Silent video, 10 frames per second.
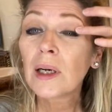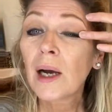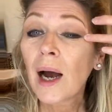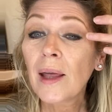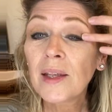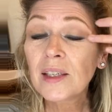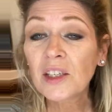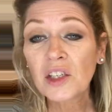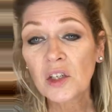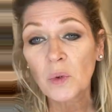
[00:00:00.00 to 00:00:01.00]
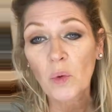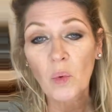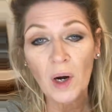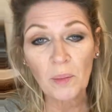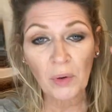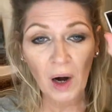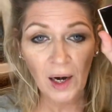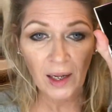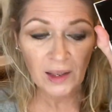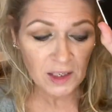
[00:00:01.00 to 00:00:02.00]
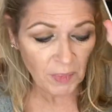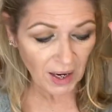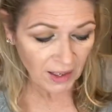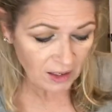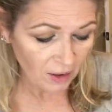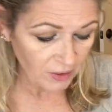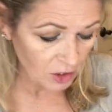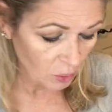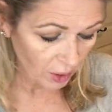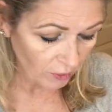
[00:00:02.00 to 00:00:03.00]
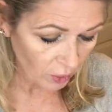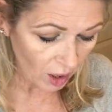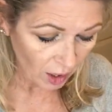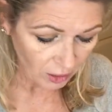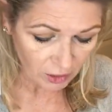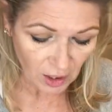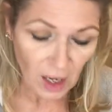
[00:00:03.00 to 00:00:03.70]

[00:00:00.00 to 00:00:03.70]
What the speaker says: And this is just with one product. This by itself is $24.